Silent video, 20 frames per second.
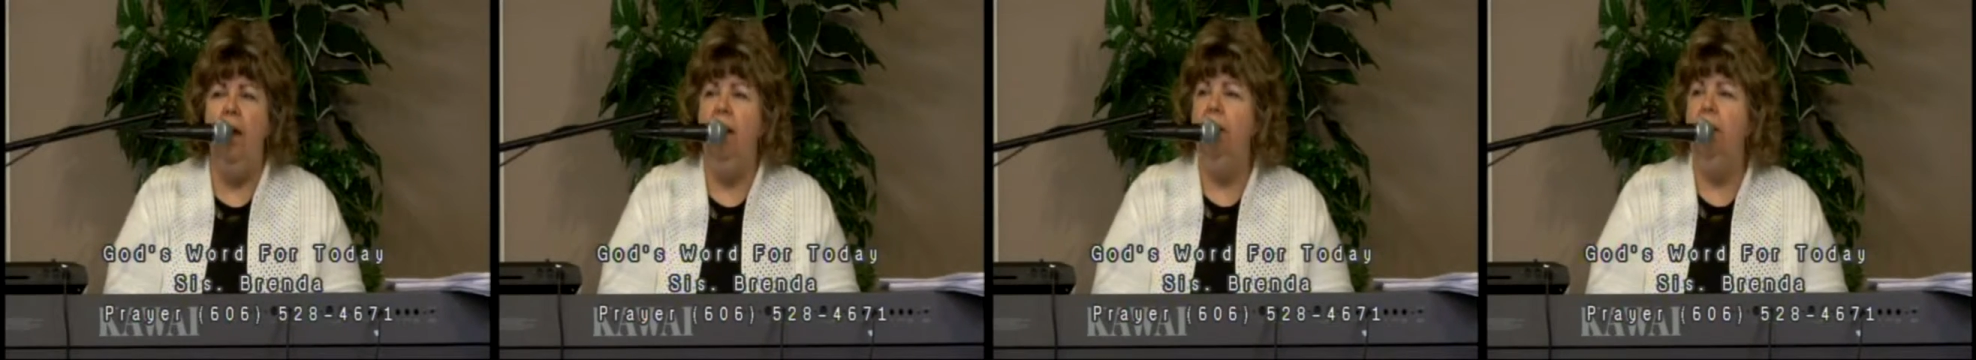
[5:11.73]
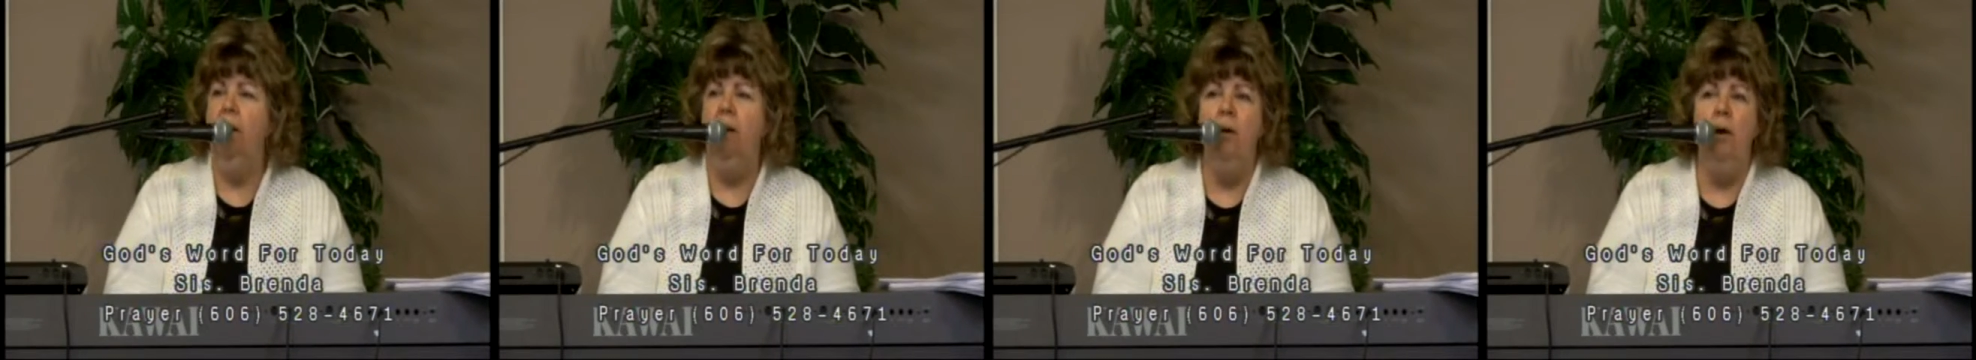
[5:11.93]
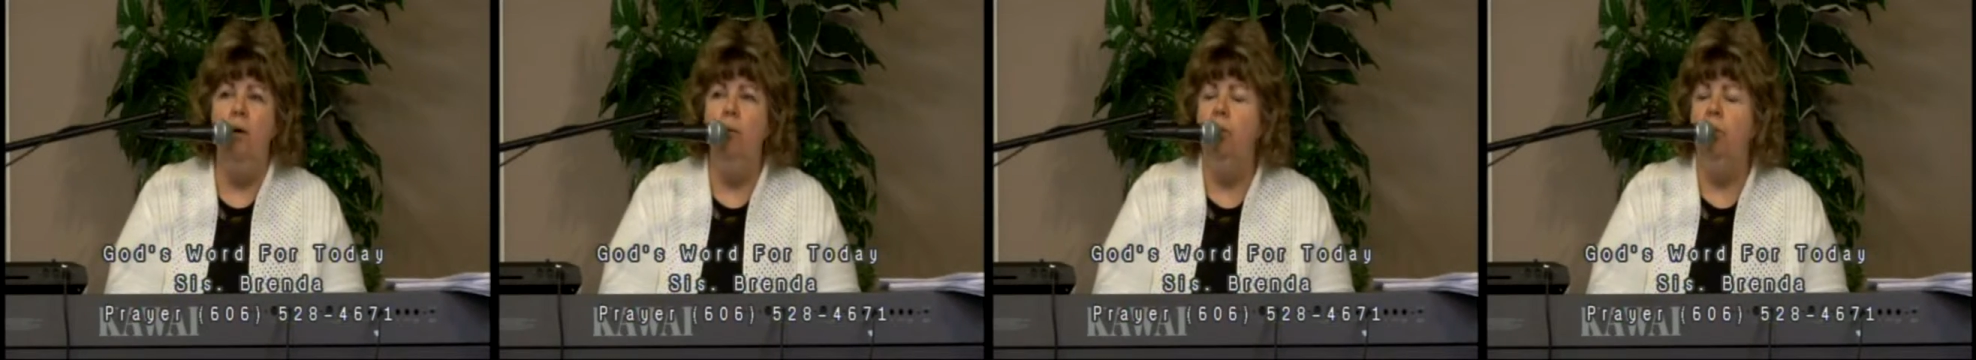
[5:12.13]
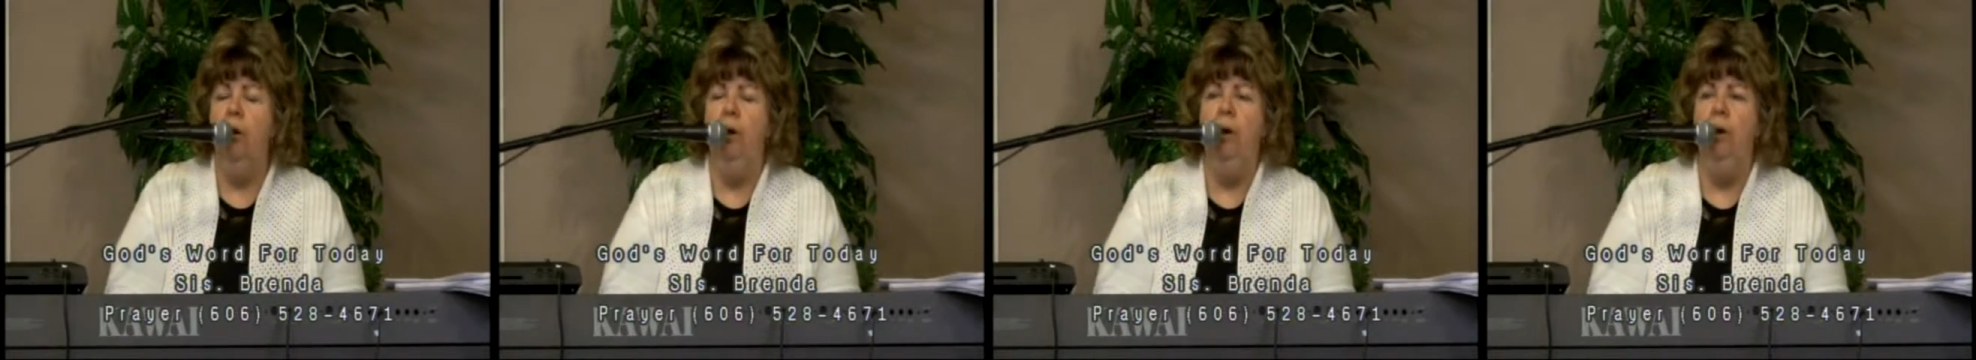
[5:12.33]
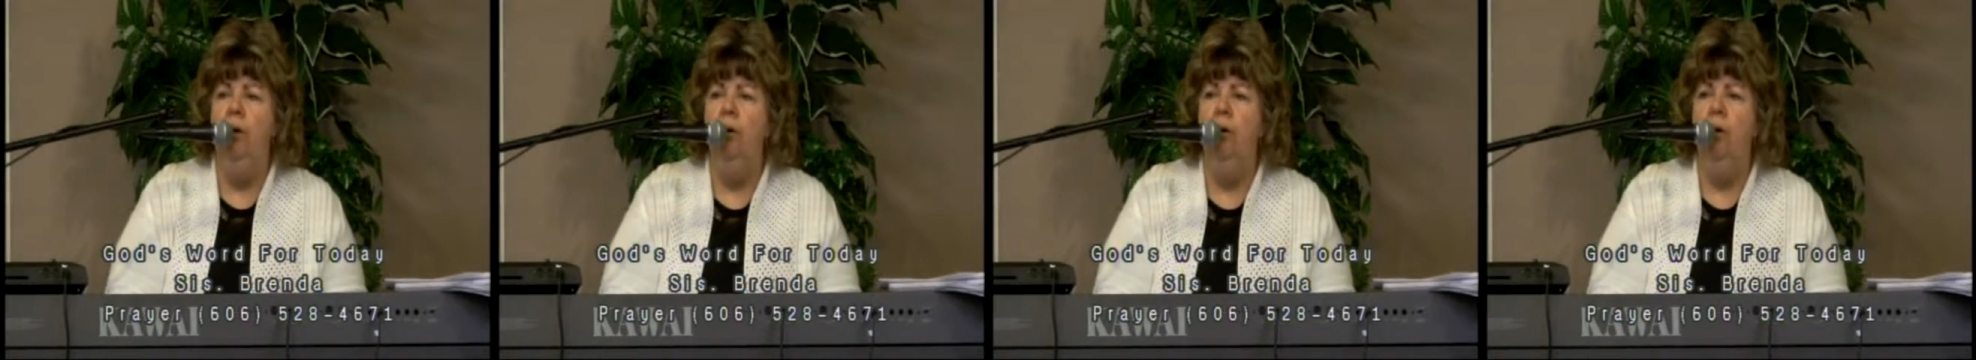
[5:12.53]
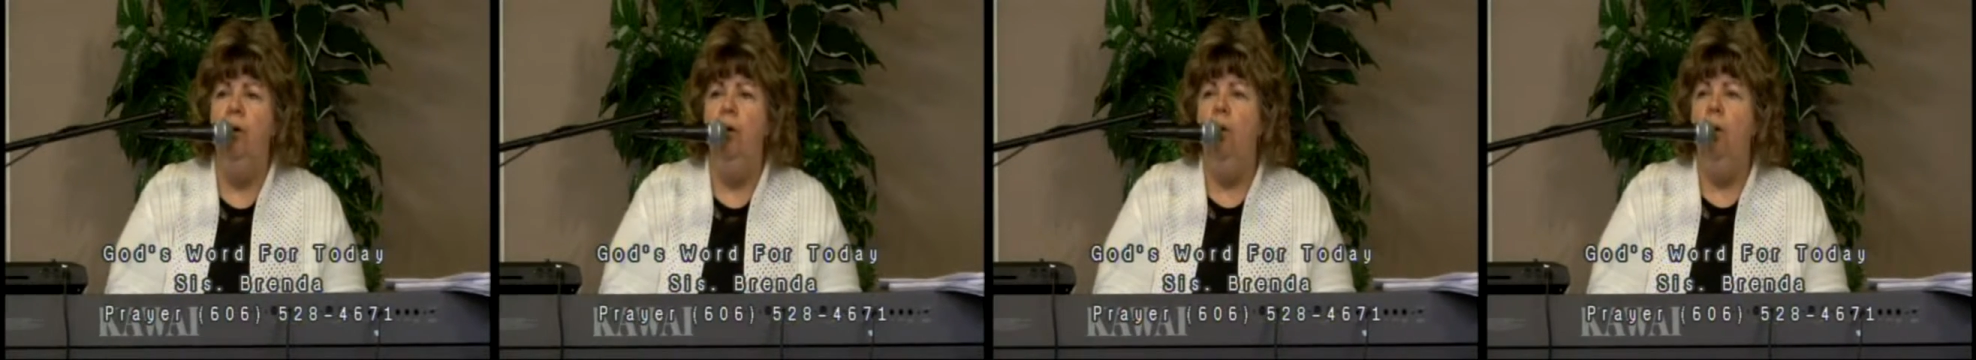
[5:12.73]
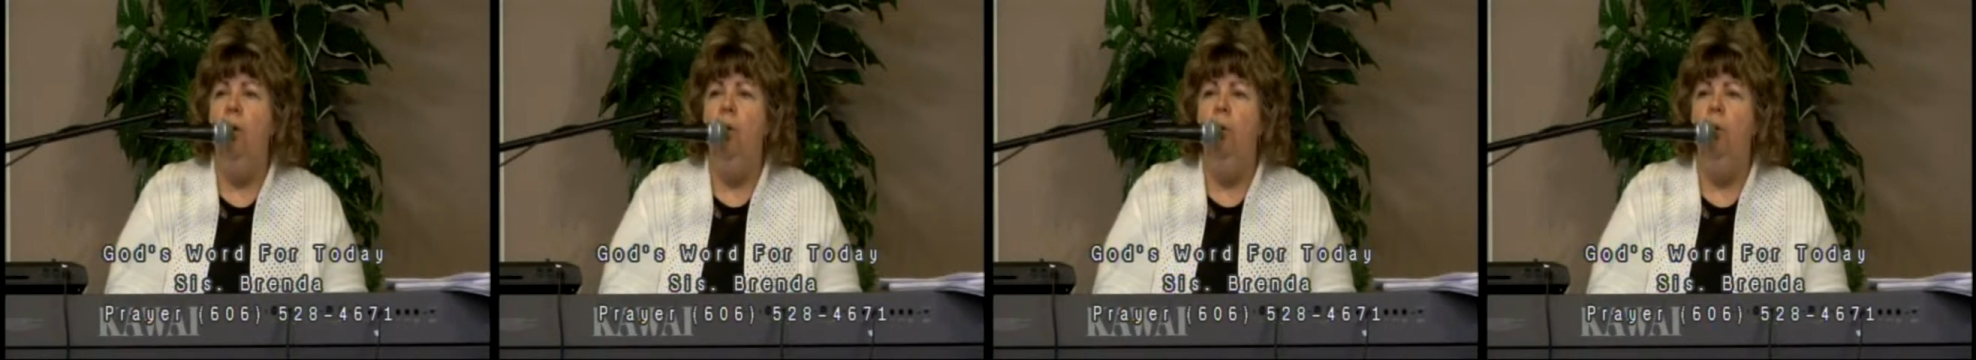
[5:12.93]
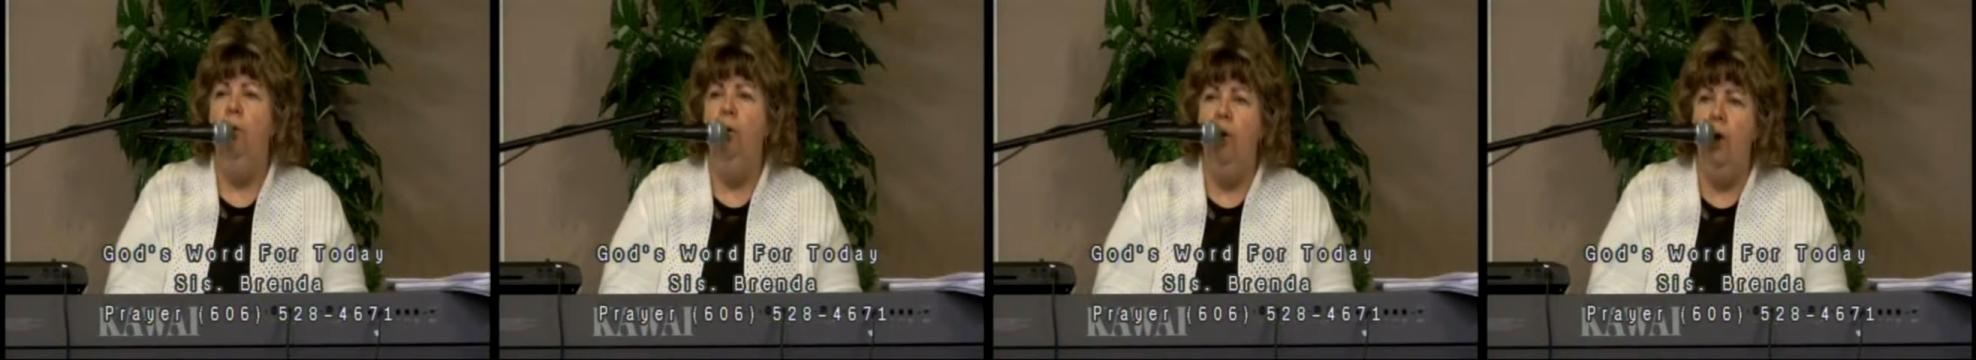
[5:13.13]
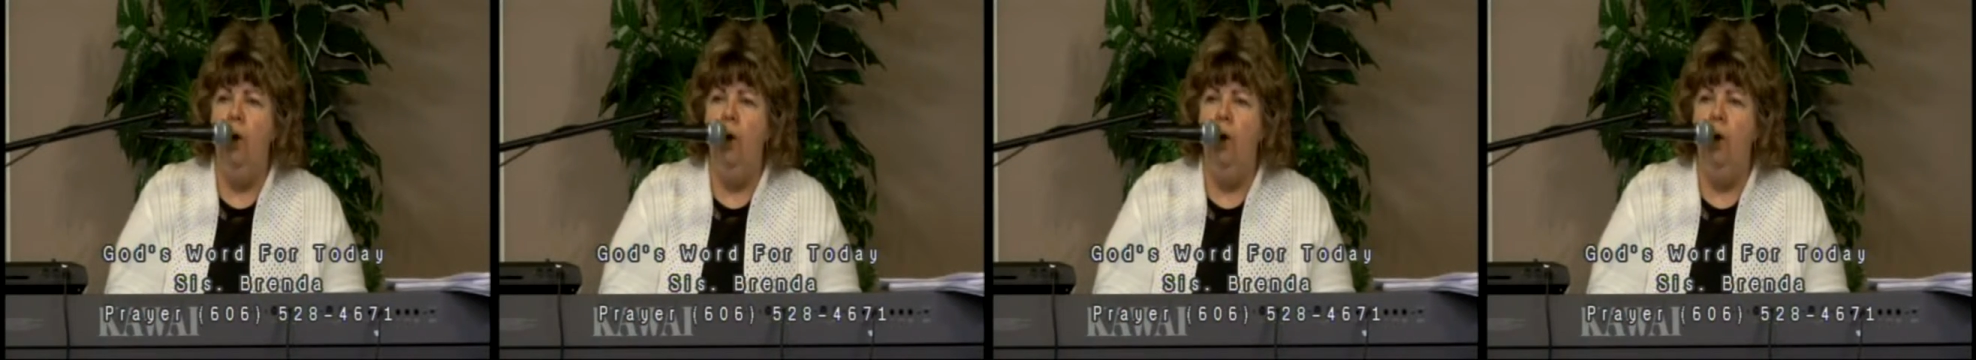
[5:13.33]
I cannot read, for